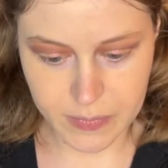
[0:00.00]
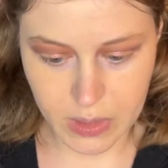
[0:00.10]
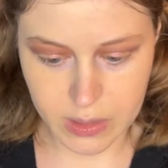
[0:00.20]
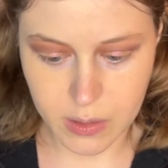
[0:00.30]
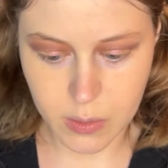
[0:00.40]

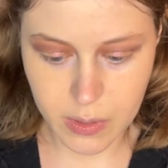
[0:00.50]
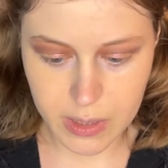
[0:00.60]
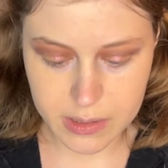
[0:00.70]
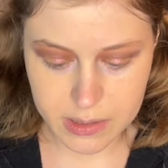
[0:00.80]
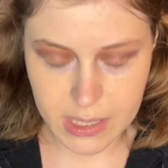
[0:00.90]
All
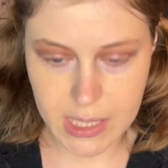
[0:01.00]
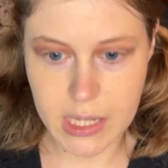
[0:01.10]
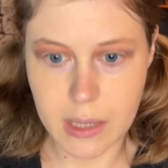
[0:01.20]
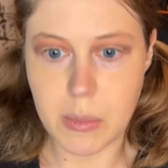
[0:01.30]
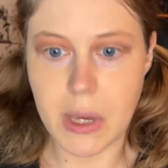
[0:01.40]
right,
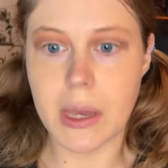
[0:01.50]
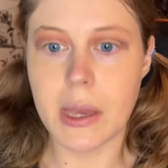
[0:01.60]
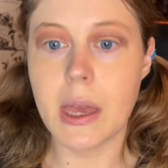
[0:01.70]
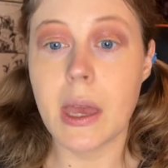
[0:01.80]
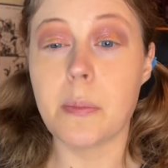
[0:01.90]
taking my
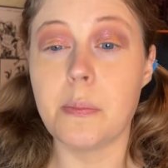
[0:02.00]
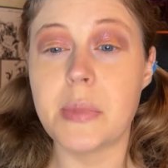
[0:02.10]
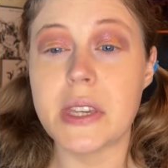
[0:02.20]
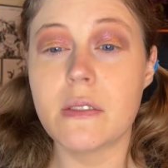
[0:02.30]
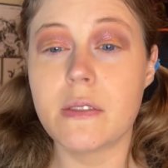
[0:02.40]

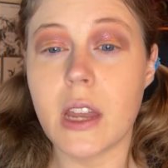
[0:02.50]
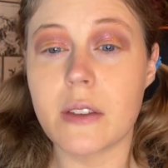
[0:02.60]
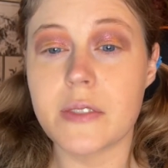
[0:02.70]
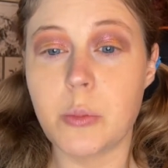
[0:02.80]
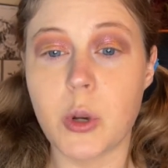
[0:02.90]
big
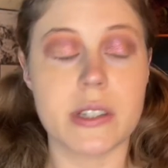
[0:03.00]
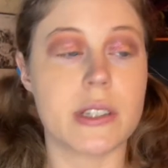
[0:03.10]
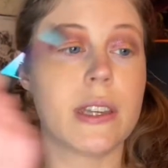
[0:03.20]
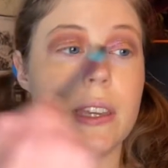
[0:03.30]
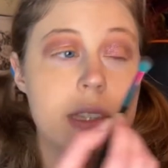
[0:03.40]
fluffy brush
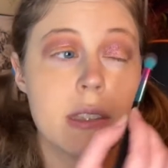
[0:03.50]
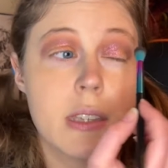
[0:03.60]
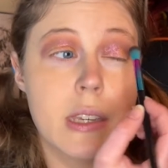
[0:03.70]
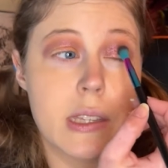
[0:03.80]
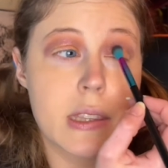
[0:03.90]

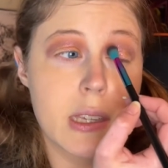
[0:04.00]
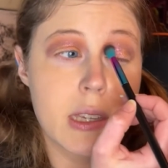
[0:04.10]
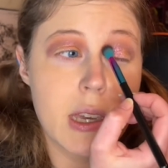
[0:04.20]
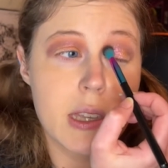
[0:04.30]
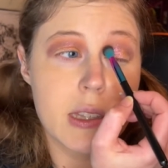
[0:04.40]
again, and then
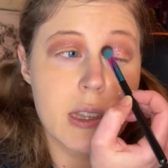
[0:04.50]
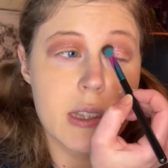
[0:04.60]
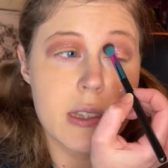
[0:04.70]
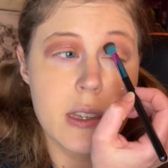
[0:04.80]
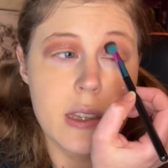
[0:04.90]
kind of
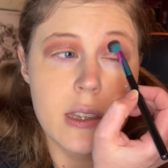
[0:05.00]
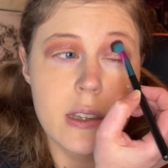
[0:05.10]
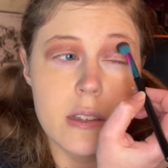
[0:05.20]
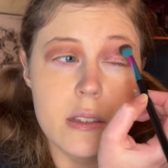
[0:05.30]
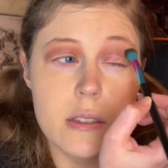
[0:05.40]
like
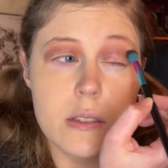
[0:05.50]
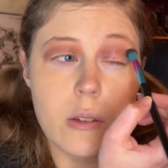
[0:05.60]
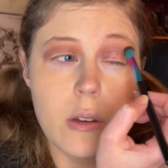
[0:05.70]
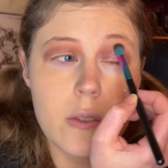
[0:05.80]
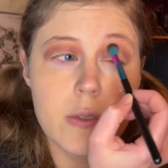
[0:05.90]

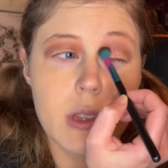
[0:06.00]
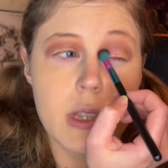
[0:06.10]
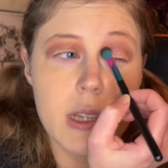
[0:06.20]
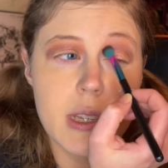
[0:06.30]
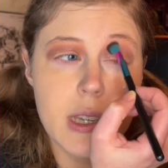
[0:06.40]

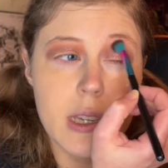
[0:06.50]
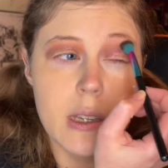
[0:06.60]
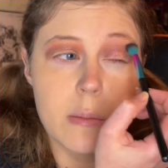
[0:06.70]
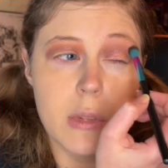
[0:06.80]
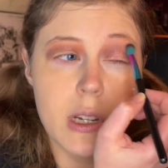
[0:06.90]
softly
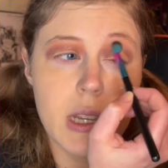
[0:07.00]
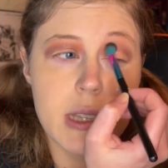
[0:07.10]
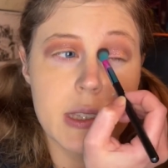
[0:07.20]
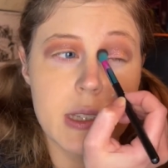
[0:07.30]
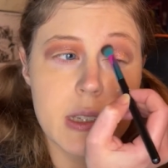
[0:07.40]

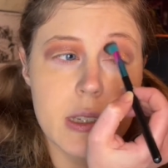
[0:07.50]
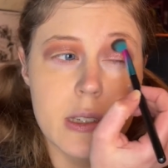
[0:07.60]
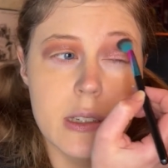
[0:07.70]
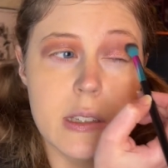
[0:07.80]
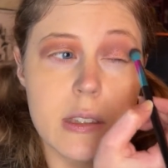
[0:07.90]
blending
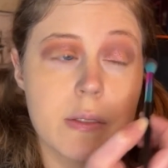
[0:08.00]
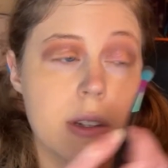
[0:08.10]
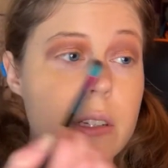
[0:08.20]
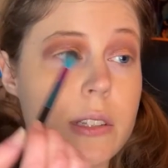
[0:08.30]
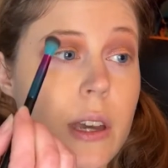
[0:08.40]
at the
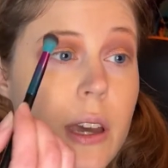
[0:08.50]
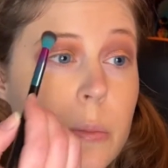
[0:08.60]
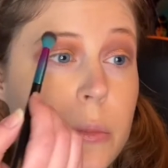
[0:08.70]
very top